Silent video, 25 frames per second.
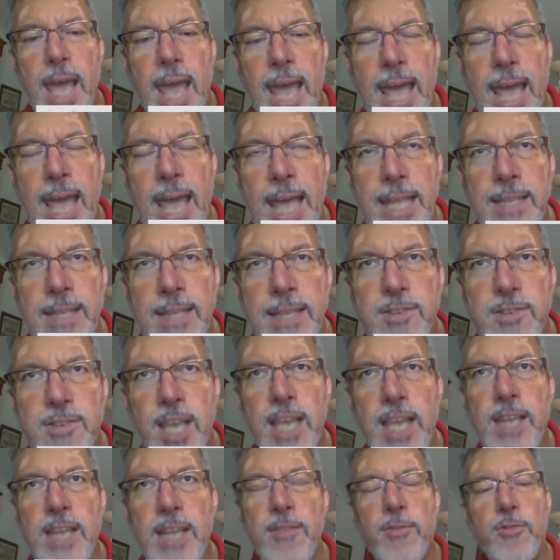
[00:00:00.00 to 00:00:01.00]
and
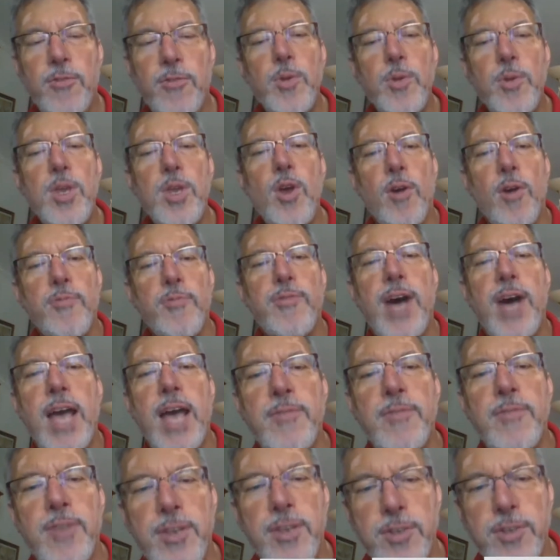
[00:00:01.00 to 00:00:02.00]
in 3 or
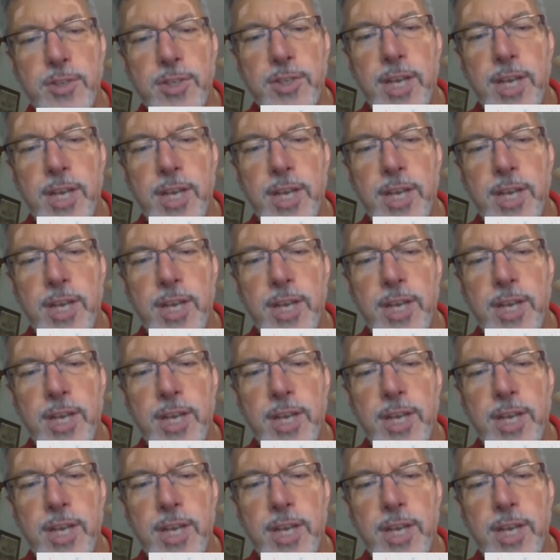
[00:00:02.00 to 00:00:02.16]
5 years'